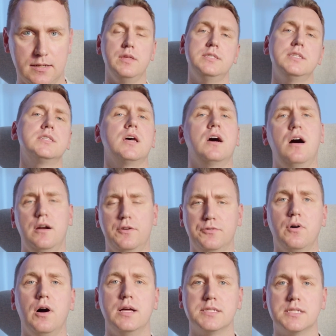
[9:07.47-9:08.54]
This is hard
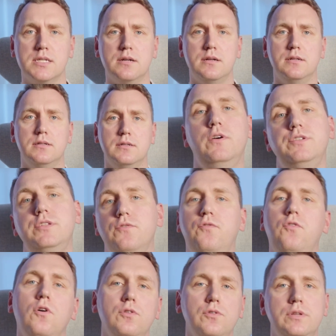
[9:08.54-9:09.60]
to answer. First
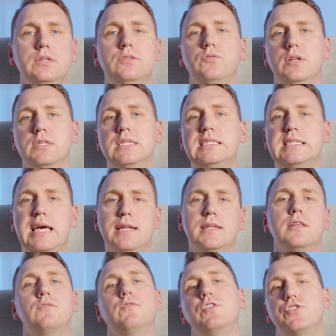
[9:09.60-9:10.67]
of all, you need to
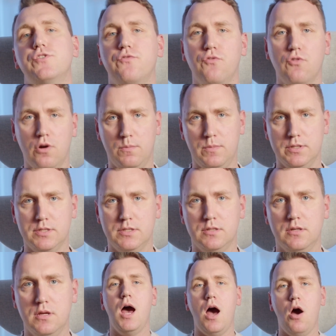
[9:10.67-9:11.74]
understand in which formats,
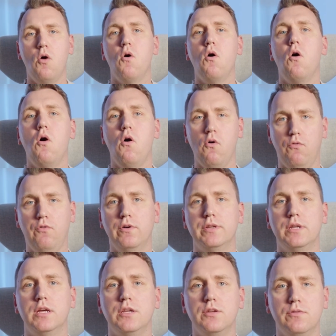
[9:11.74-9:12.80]
how
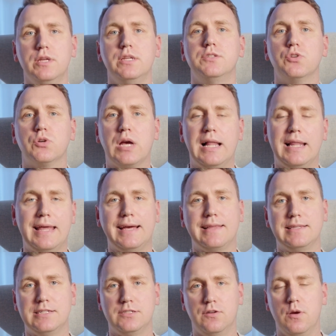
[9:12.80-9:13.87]
often you need to
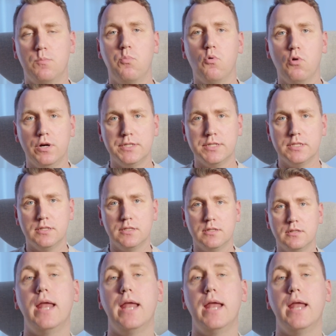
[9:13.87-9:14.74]
collect these reports,